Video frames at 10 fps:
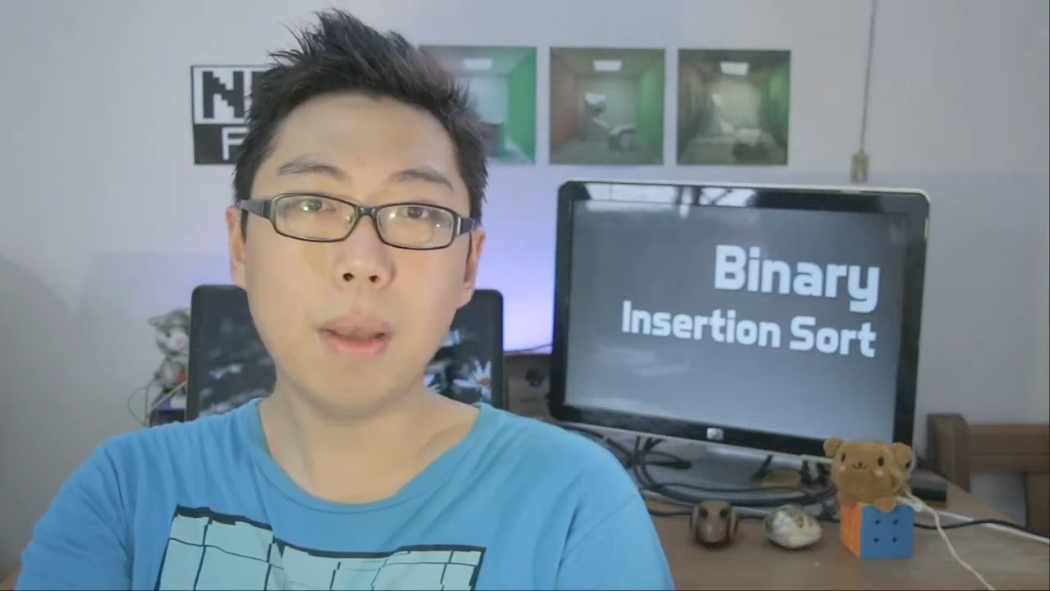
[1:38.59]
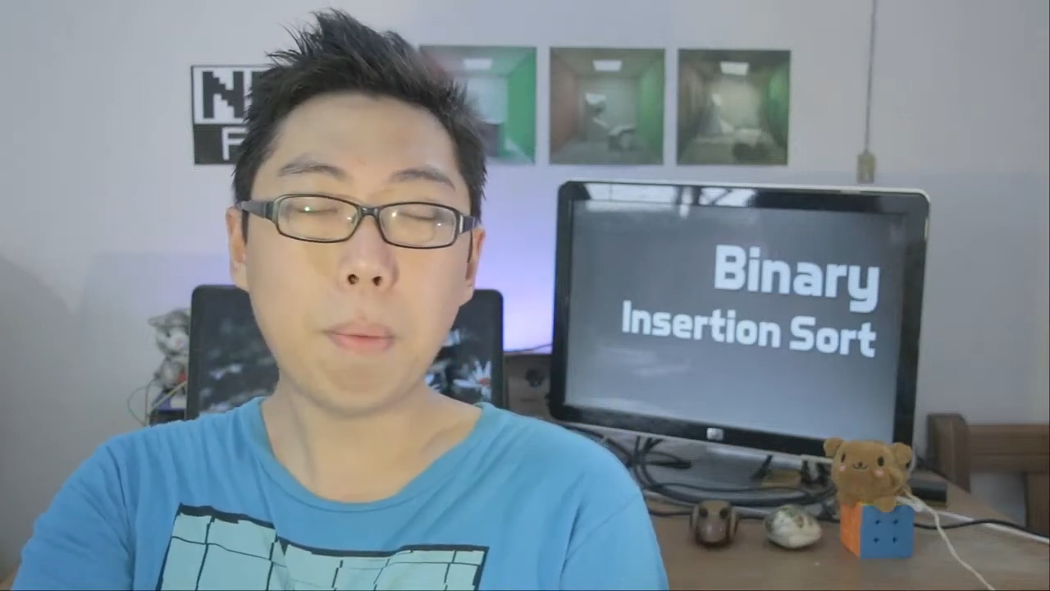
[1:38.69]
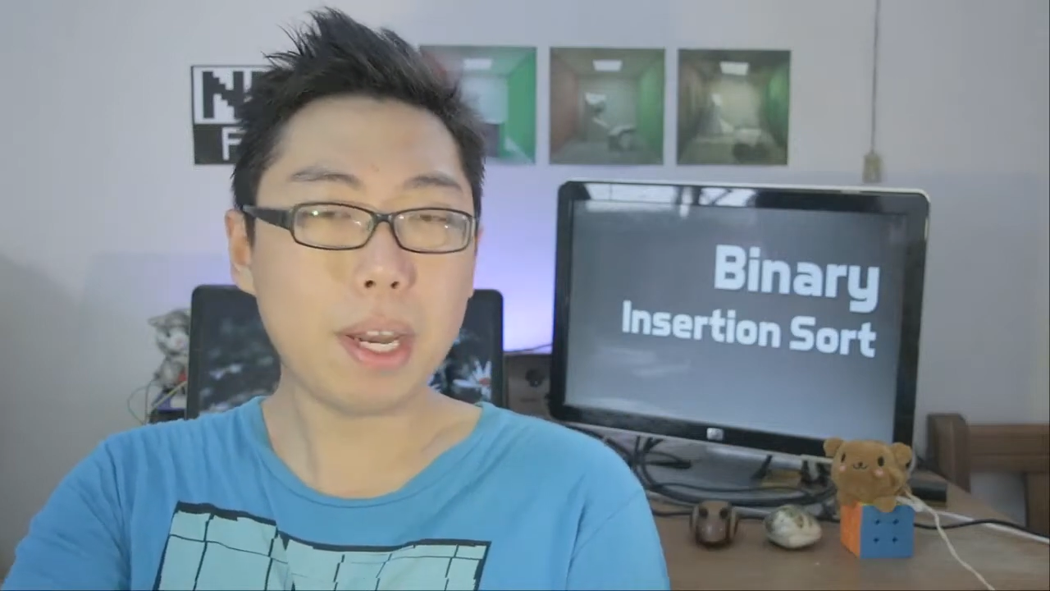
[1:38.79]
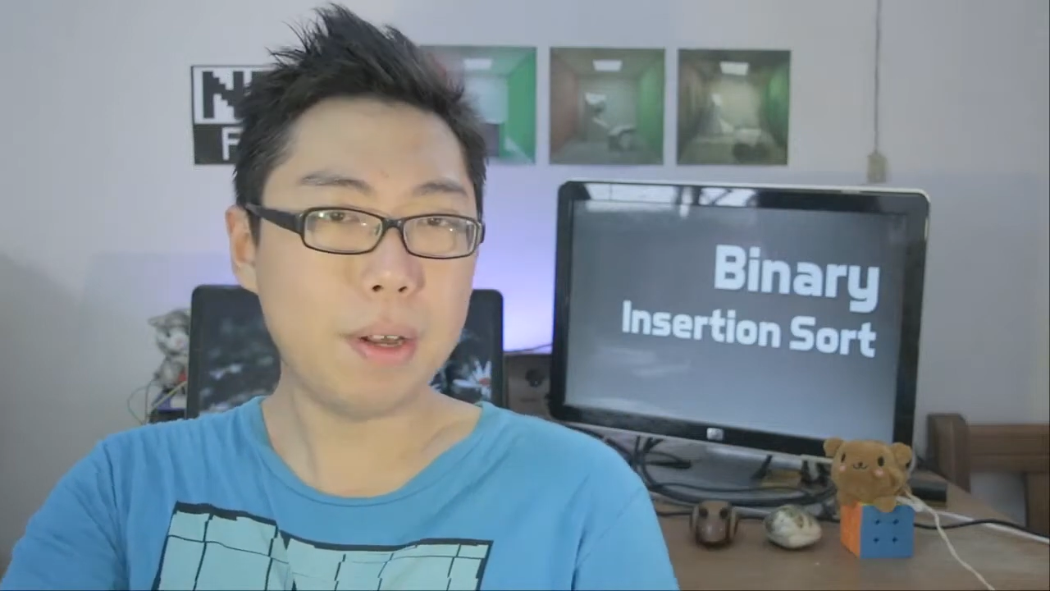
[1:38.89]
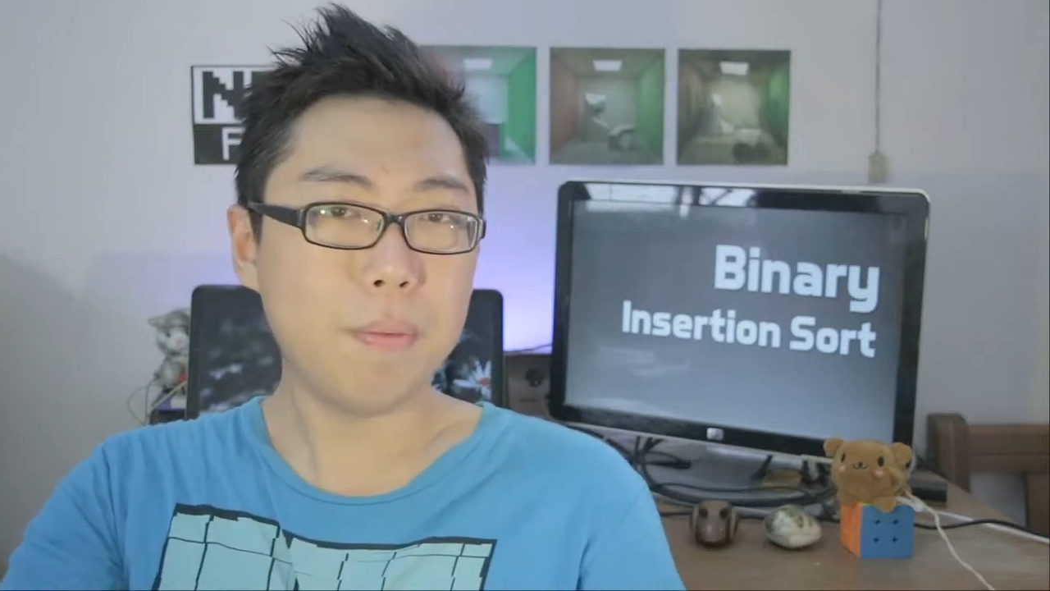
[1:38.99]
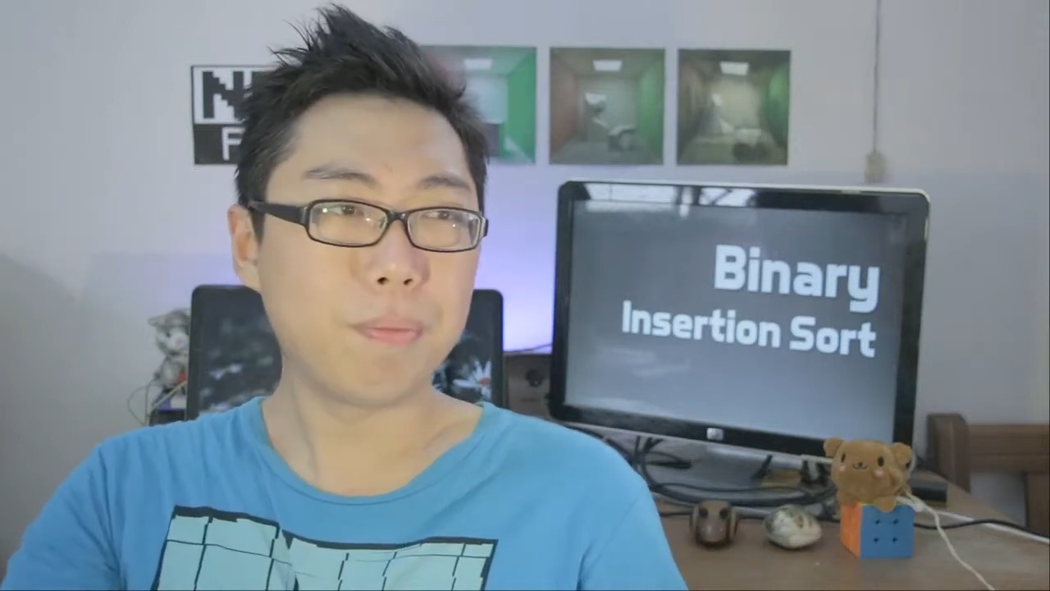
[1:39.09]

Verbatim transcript: But